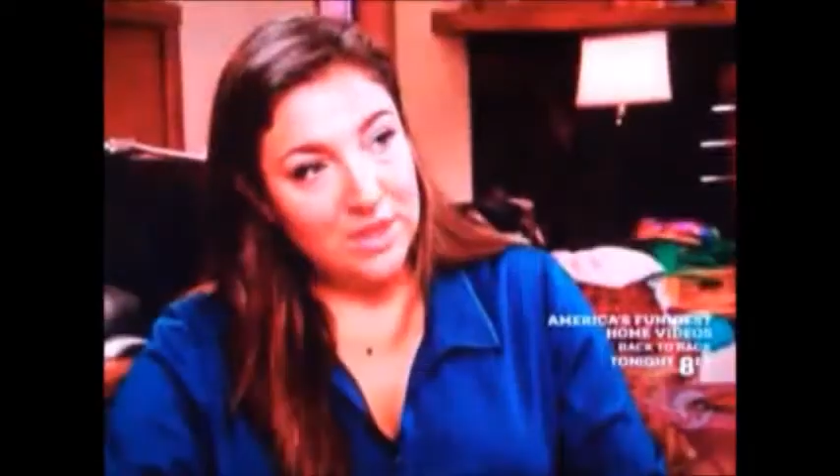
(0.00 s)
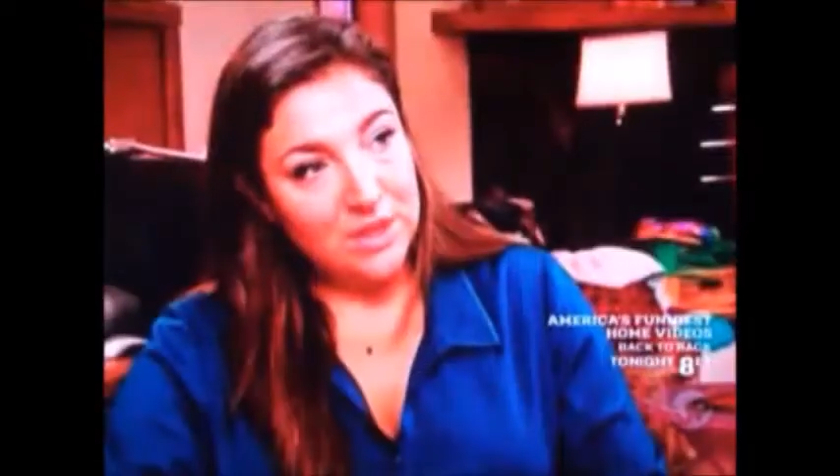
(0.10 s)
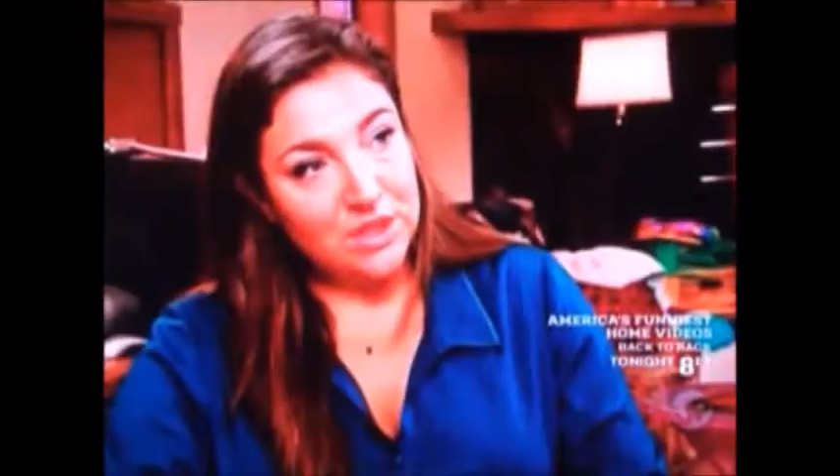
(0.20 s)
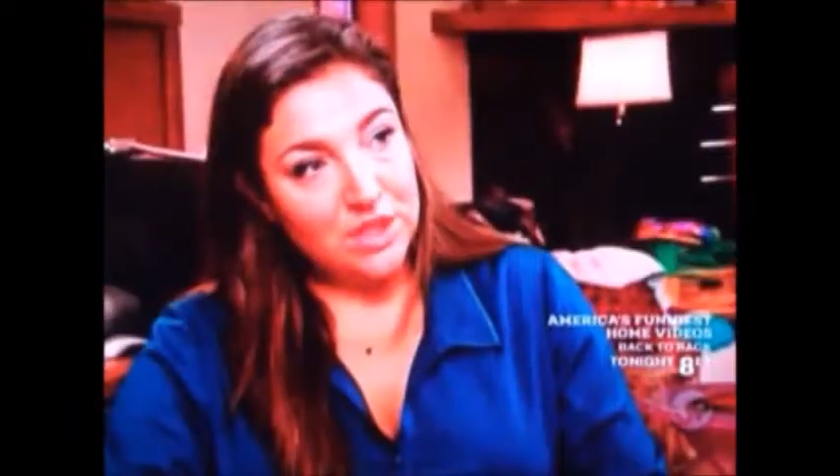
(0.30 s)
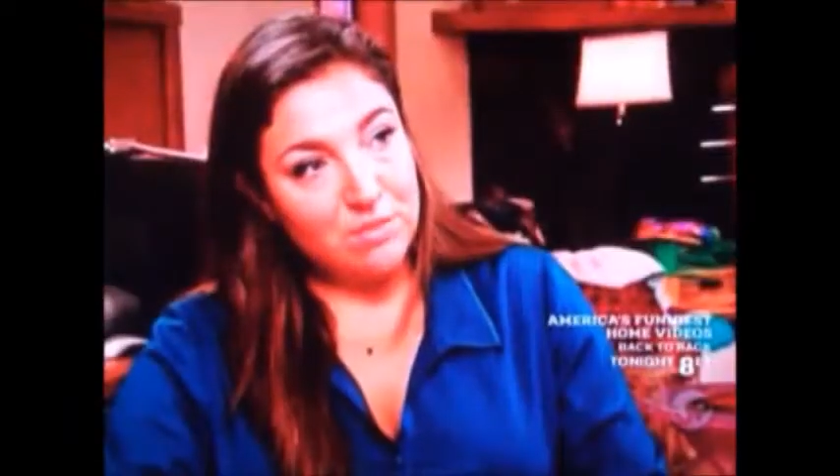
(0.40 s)

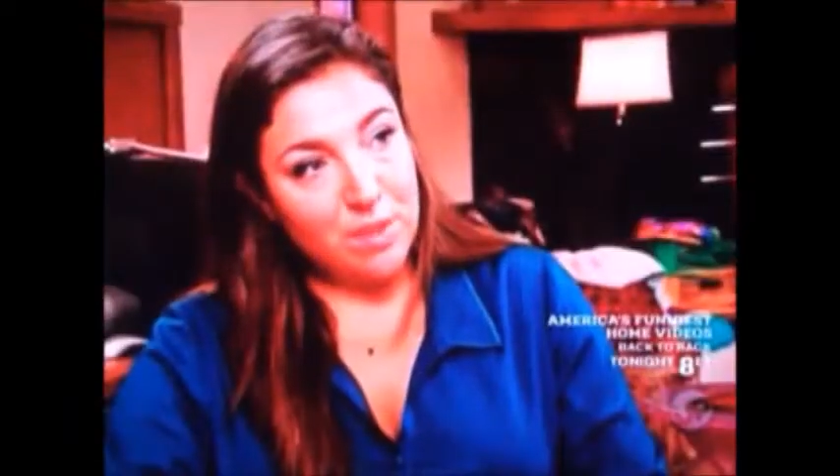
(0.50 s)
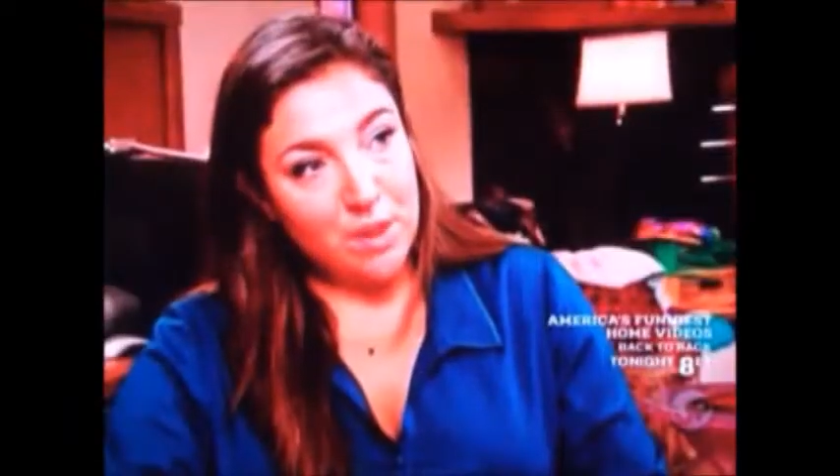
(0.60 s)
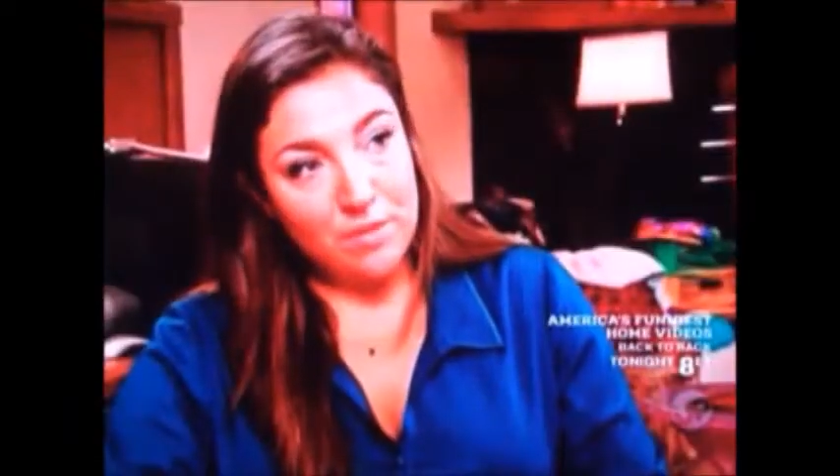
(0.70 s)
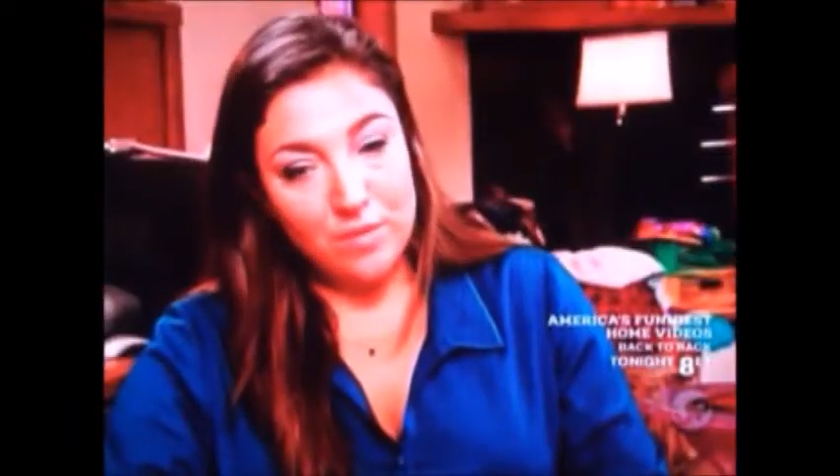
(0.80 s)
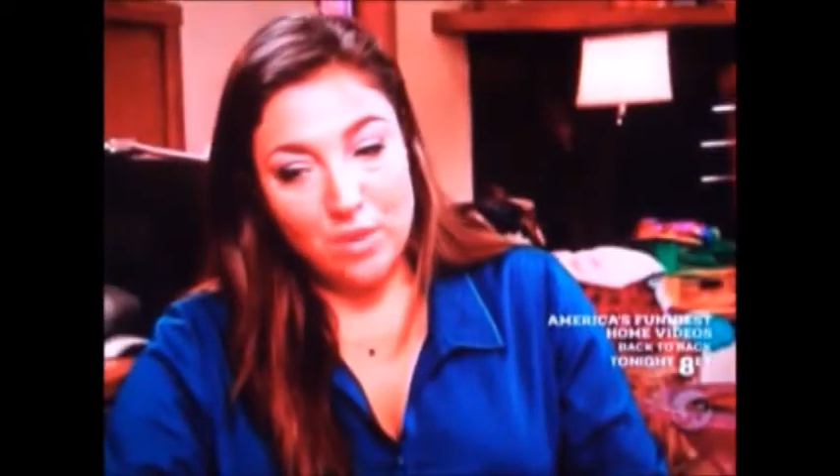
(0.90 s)
So you
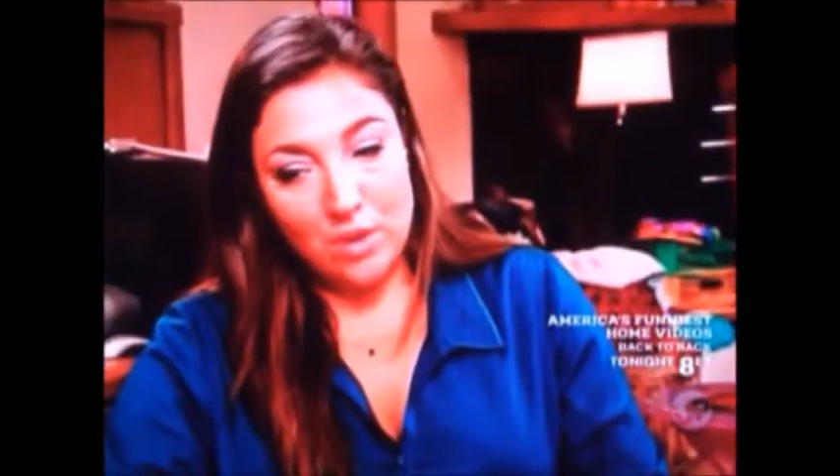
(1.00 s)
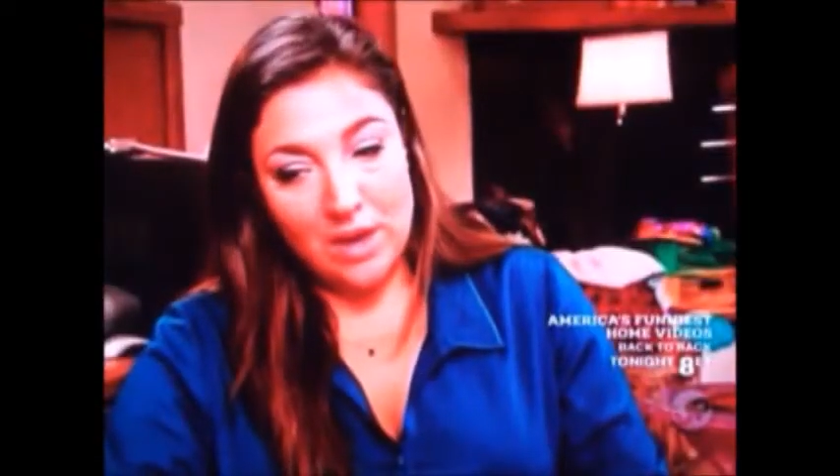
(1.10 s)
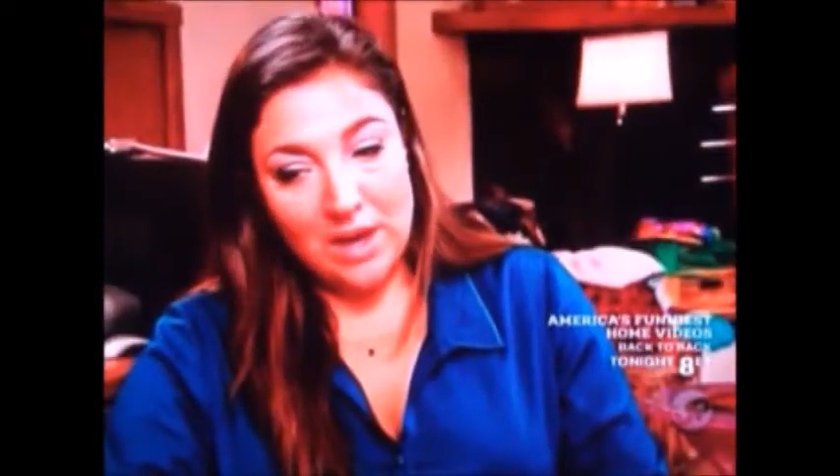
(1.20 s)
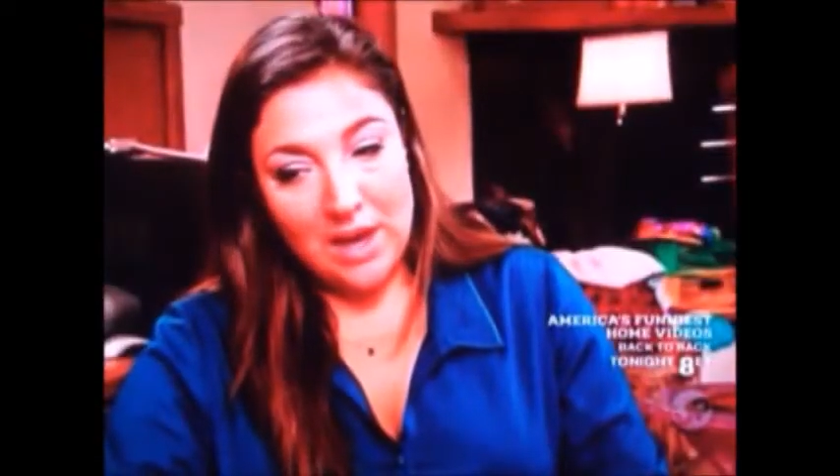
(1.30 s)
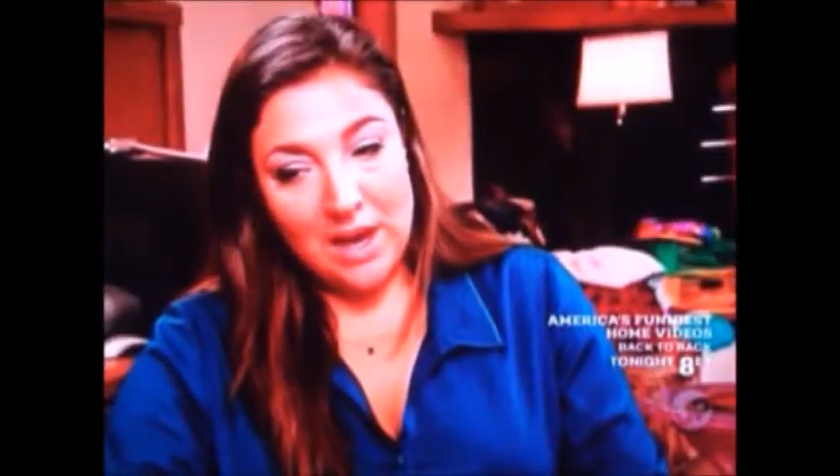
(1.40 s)
both
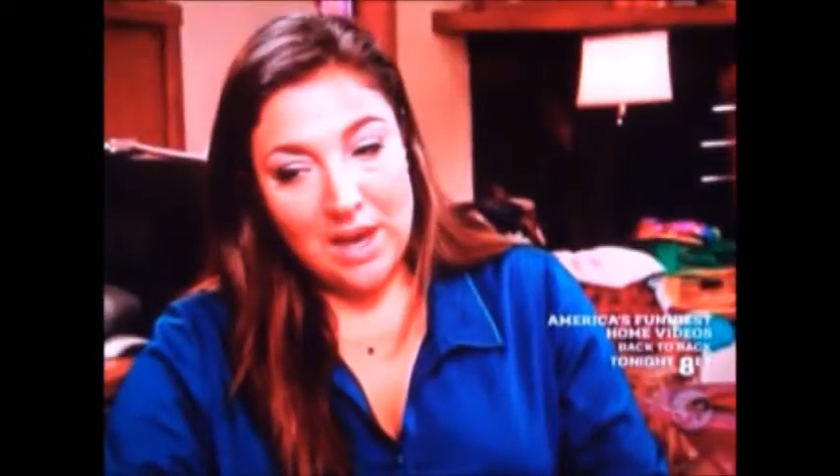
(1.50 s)
got